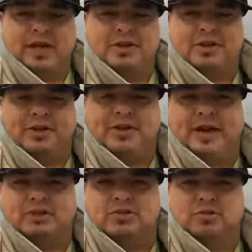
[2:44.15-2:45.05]
and you can
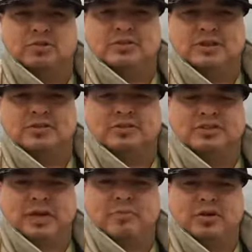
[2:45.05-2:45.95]
outsource that to
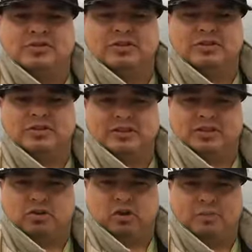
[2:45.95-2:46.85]
someone to
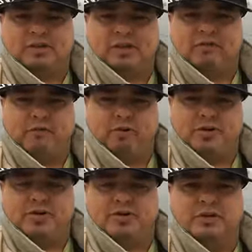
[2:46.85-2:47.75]
transcribe that for
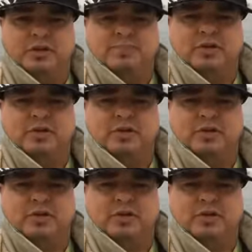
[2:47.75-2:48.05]
you